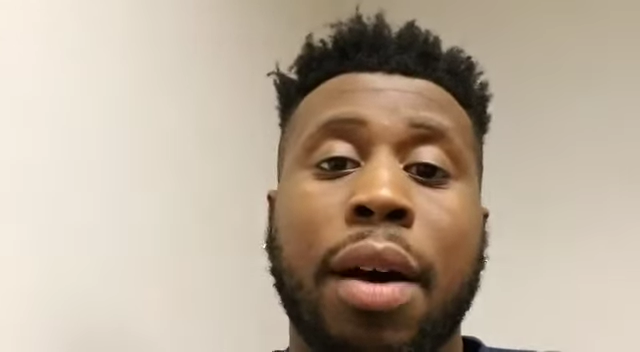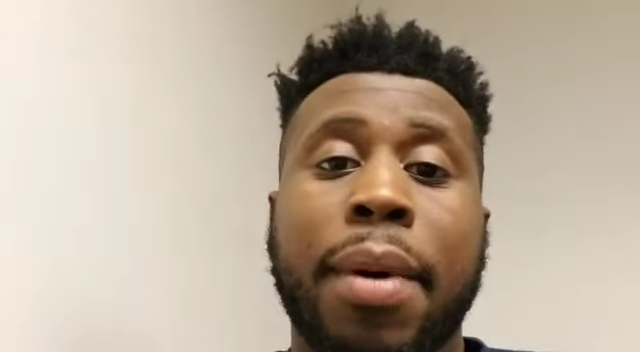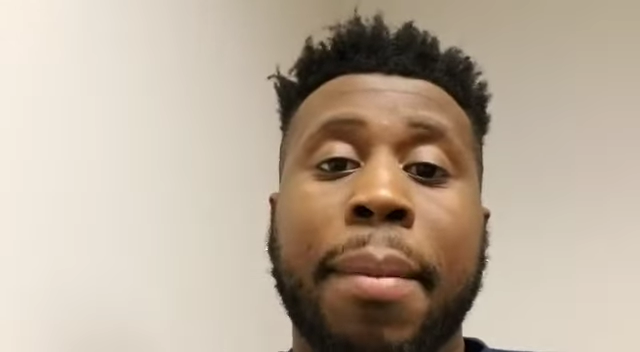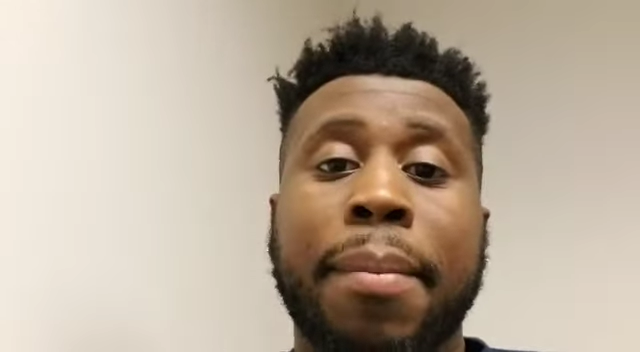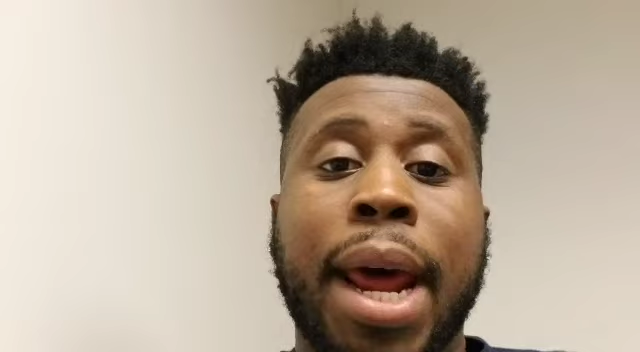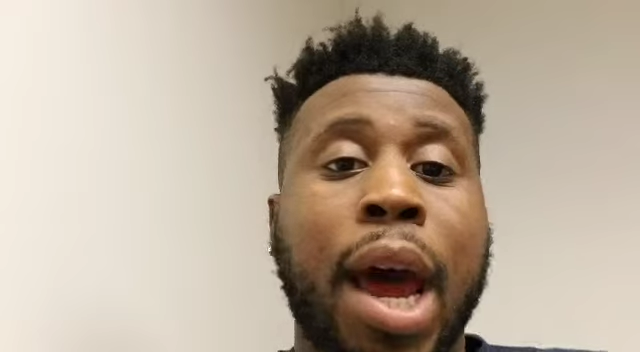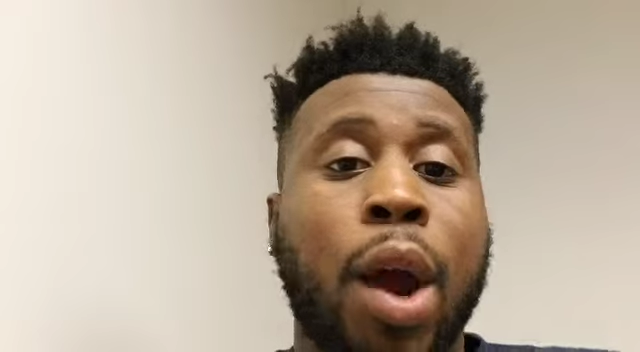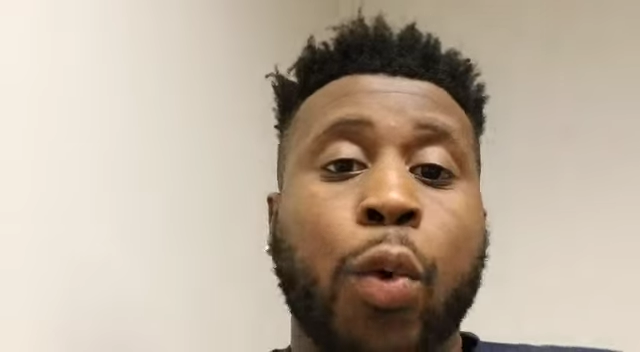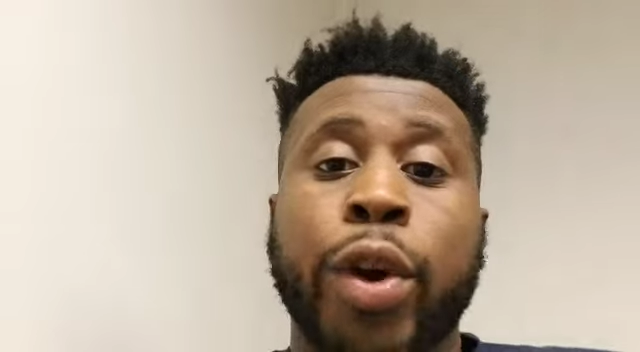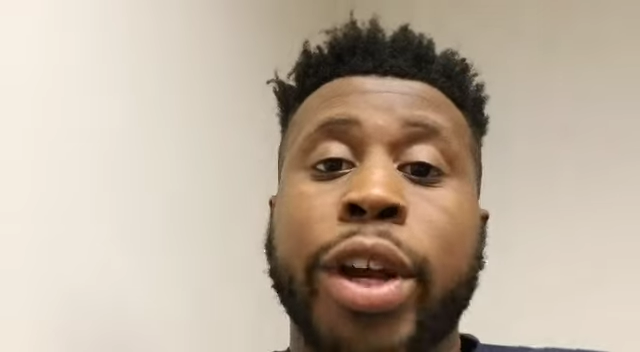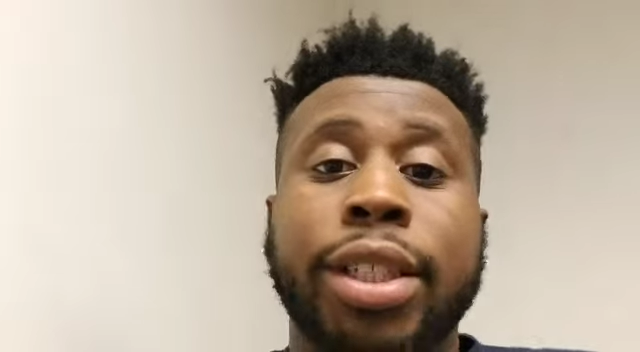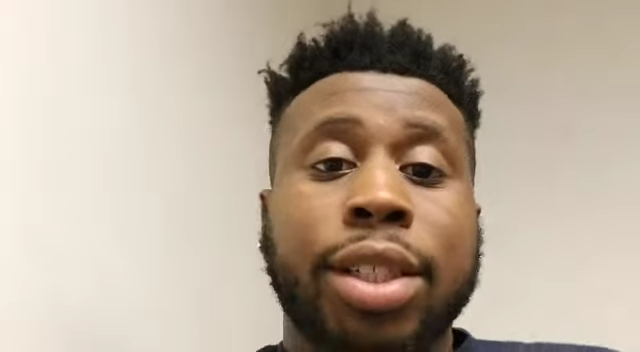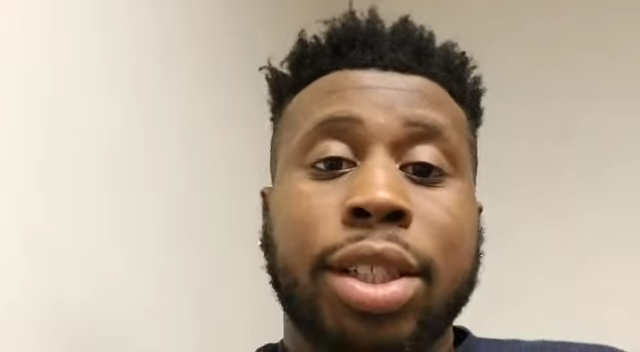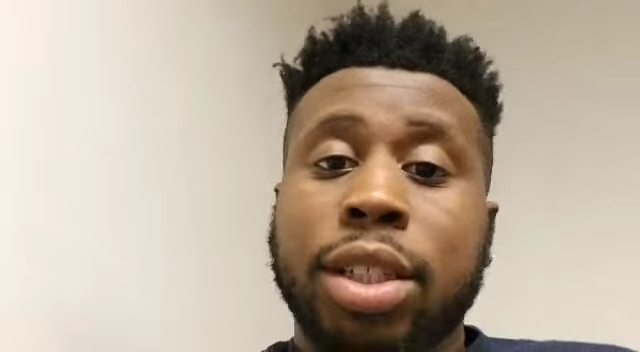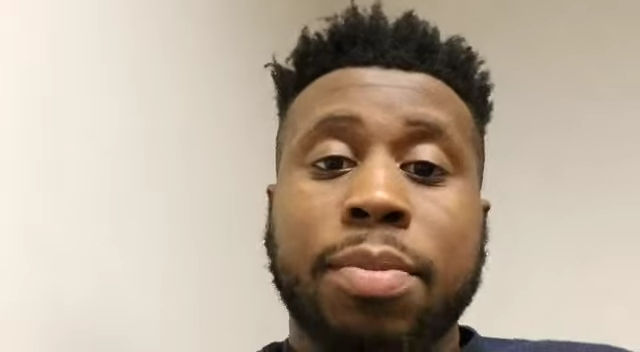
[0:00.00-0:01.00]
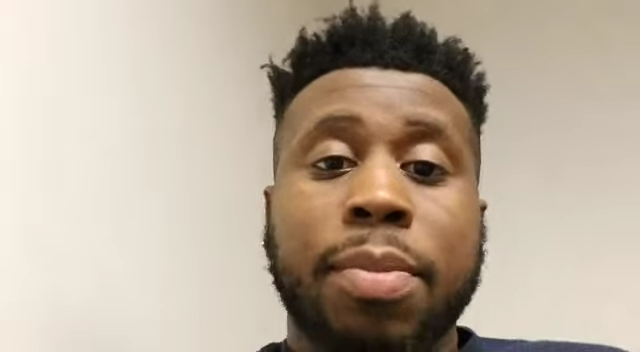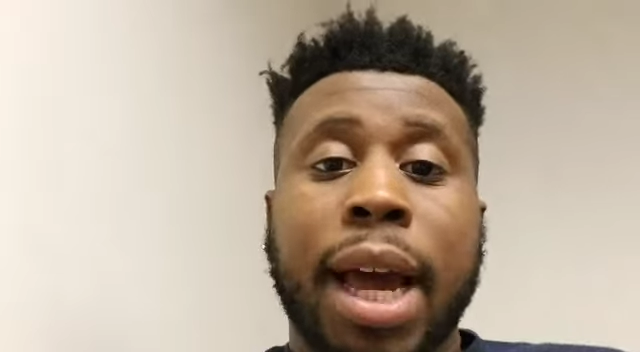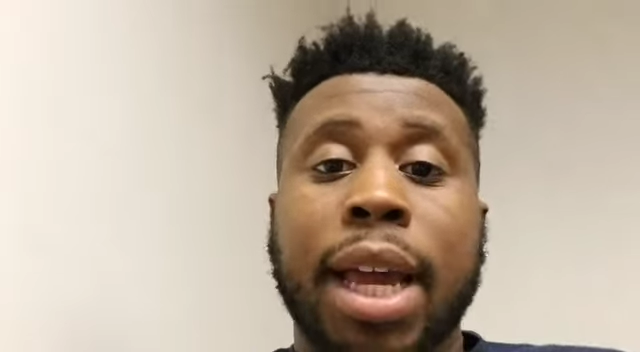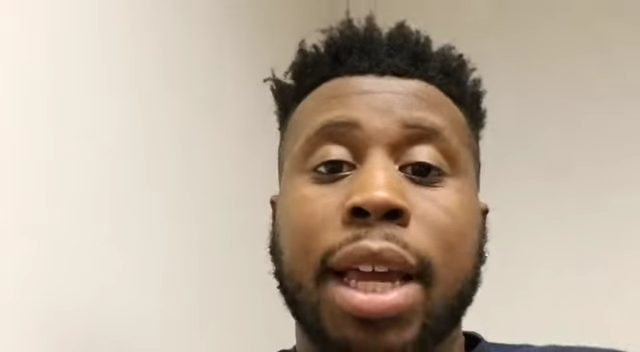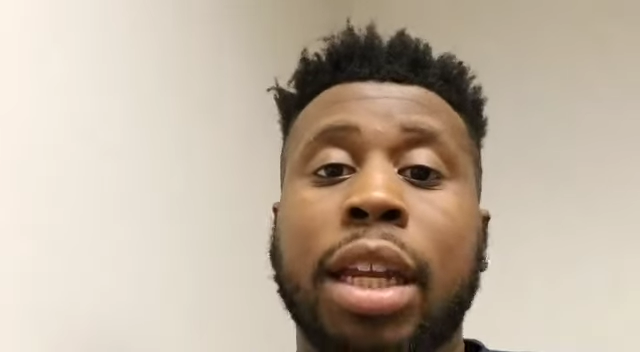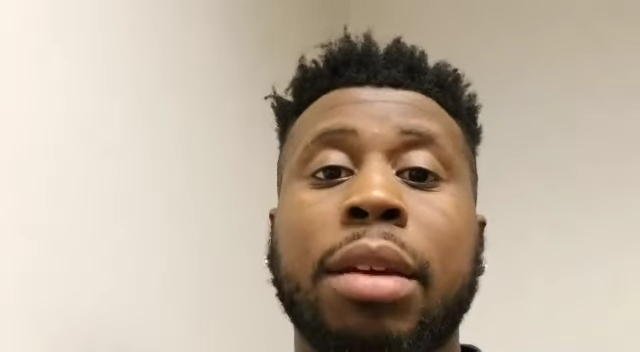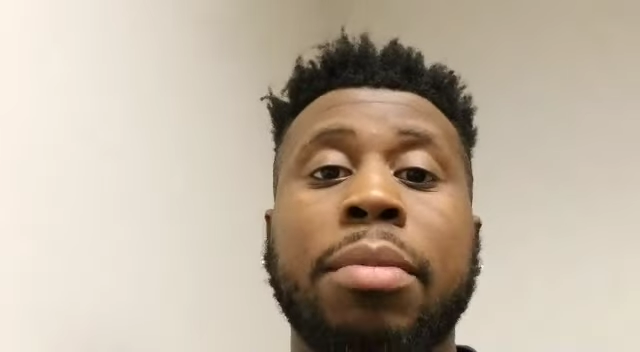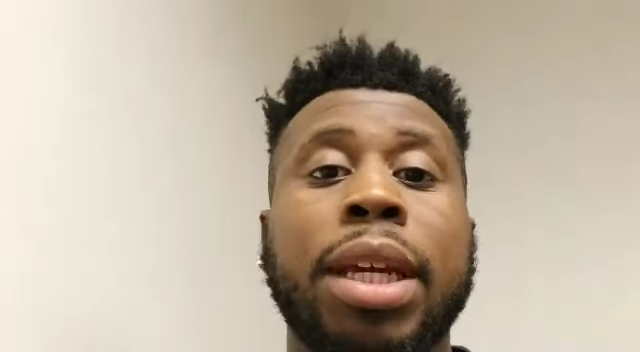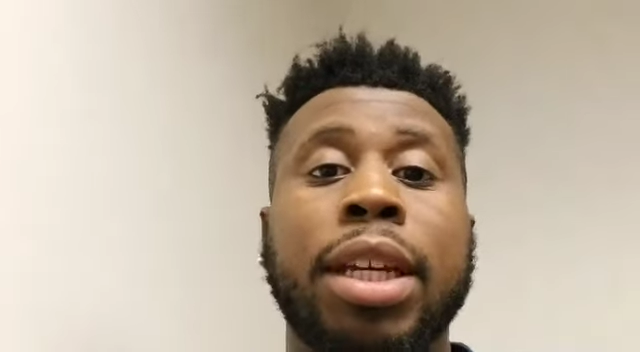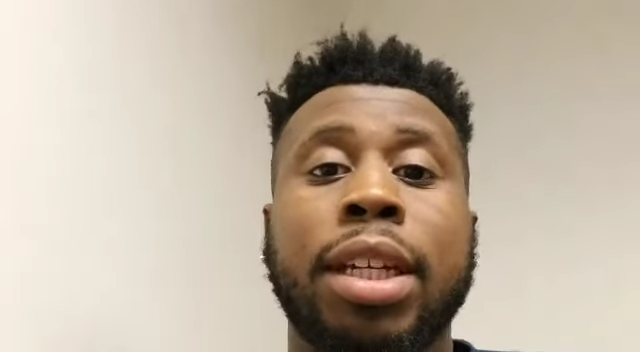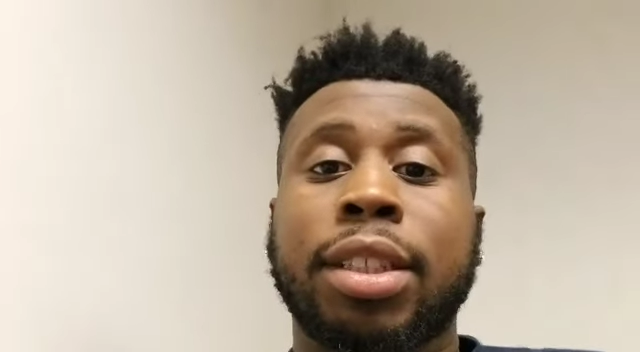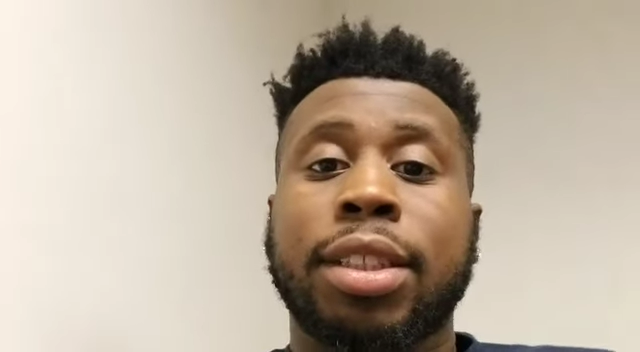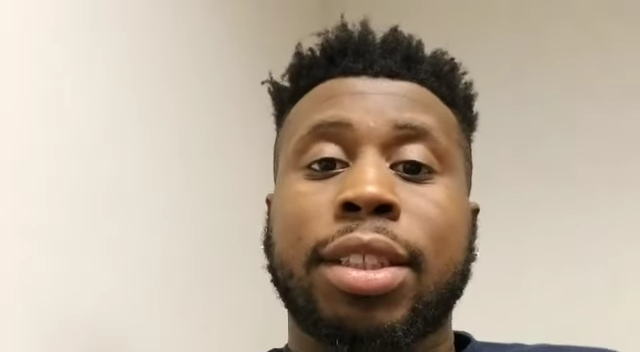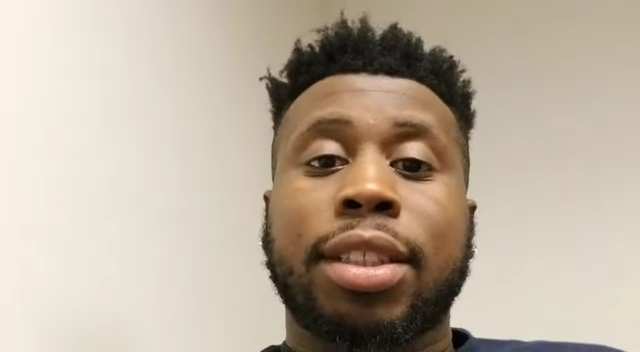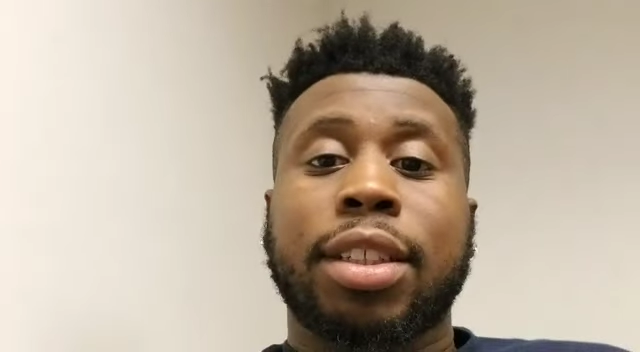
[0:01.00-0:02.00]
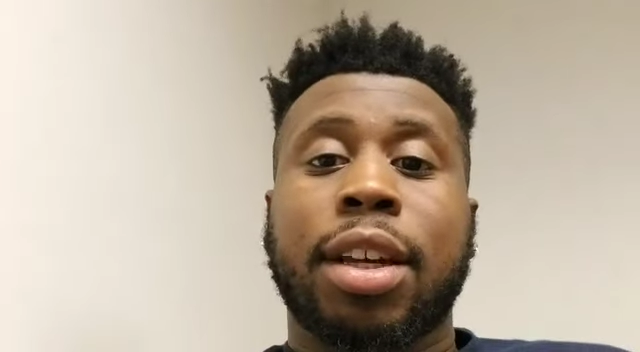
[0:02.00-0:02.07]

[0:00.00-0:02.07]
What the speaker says: I'm not rich by any means.